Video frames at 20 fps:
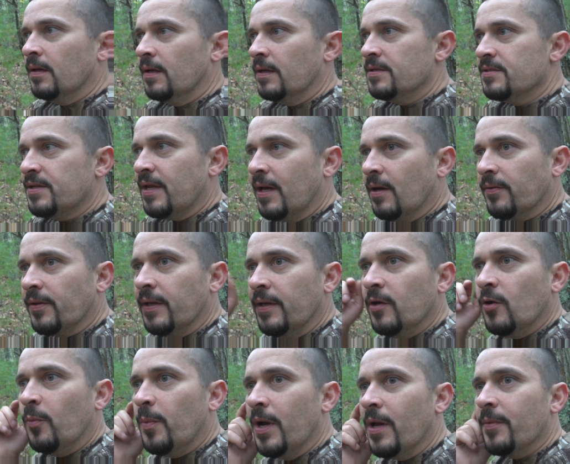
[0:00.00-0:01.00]
he's down the
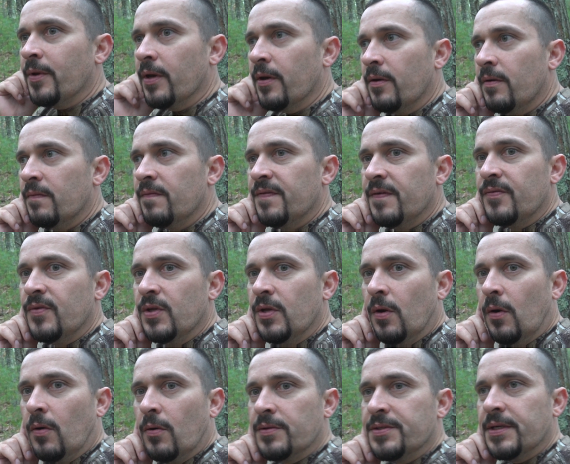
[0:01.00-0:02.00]
hill, baby, 150
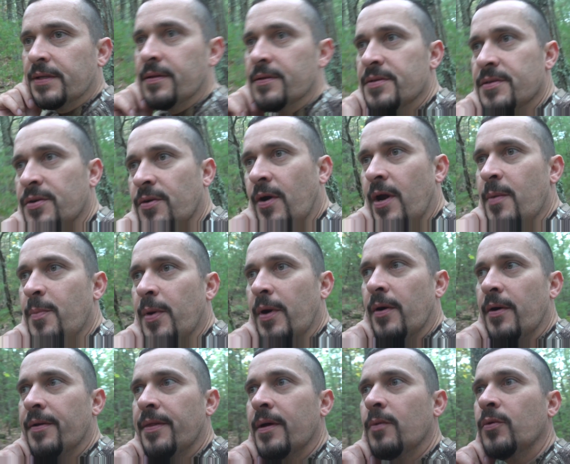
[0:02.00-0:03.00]
yards at the scrape
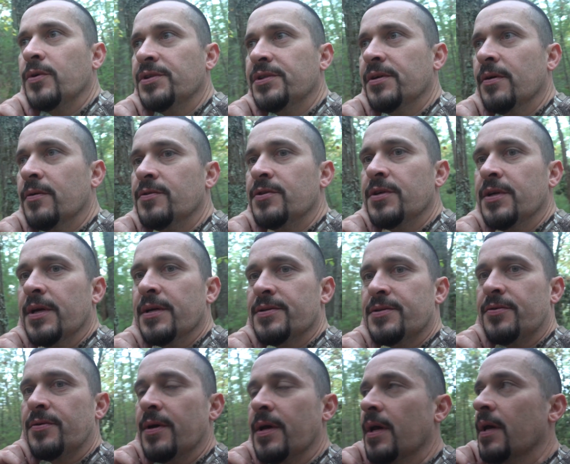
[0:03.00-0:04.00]
area that we showed you
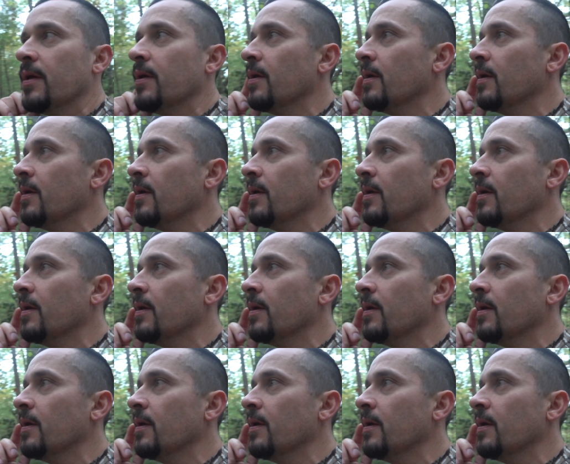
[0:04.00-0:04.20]
yesterday.